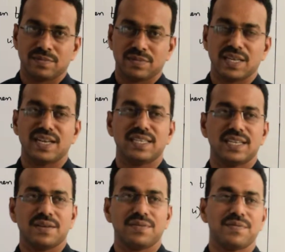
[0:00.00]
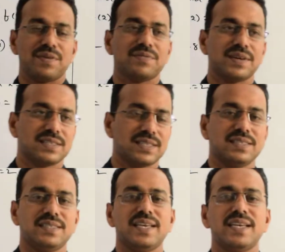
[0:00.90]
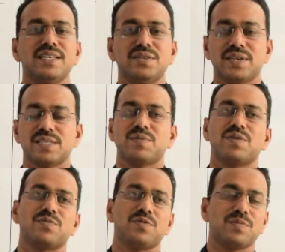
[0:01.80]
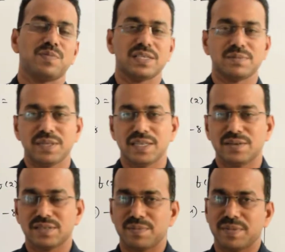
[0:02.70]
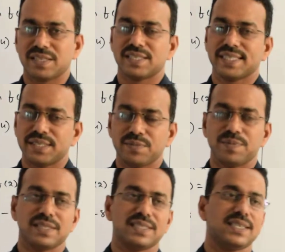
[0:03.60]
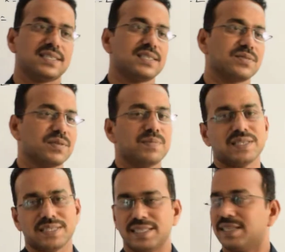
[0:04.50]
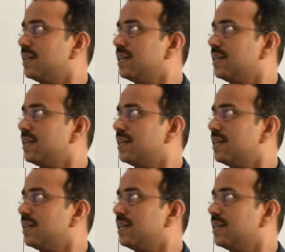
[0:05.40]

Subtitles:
The nature of f of x is a into x power 4 plus b into some x cube plus cx square plus t.